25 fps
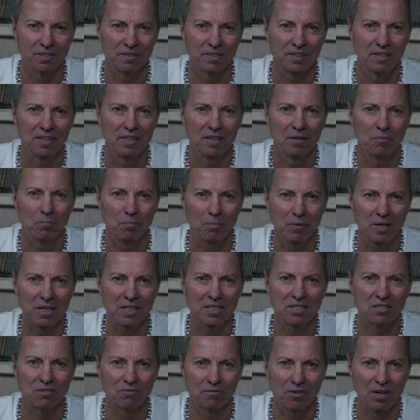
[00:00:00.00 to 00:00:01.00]
Thus,
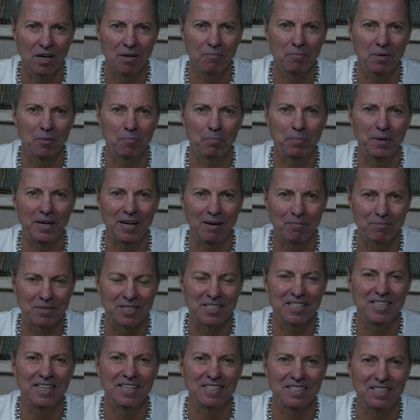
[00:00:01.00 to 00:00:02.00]
we're right
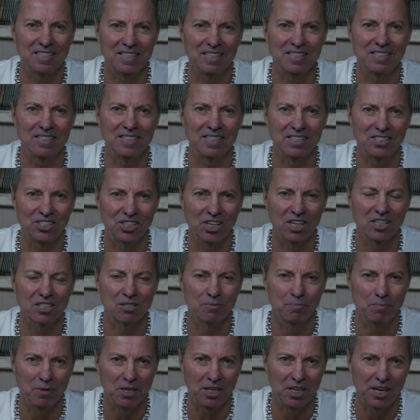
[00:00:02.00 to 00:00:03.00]
here and
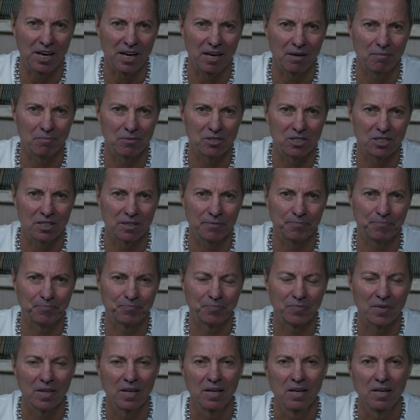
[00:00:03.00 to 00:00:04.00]
now are
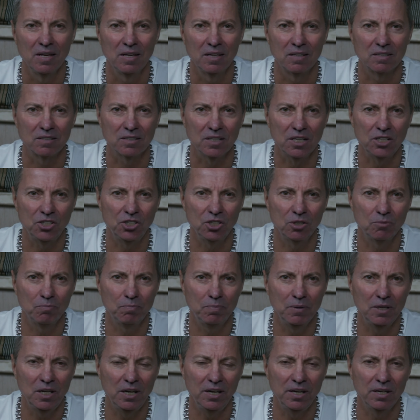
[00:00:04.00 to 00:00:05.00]
changing.
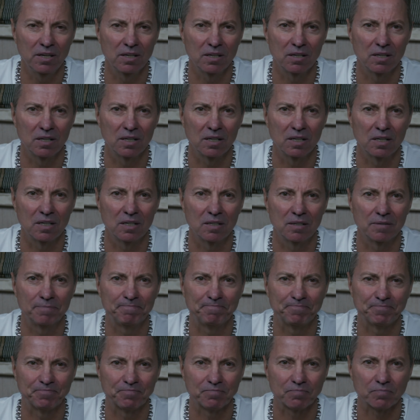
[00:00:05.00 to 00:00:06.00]

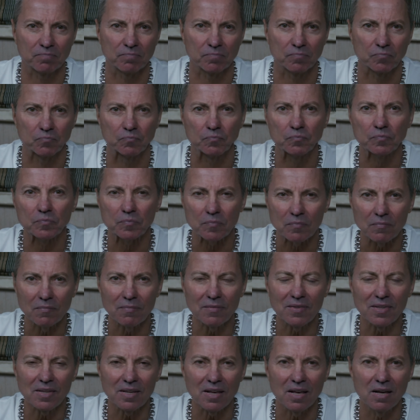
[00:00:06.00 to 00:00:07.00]
So,
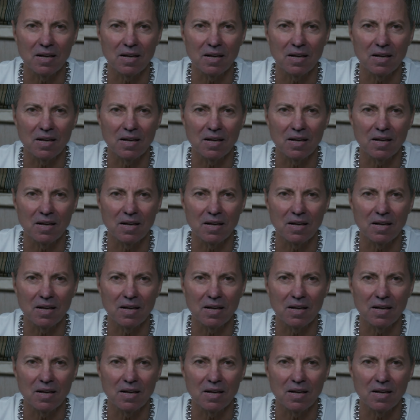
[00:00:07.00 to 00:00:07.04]
about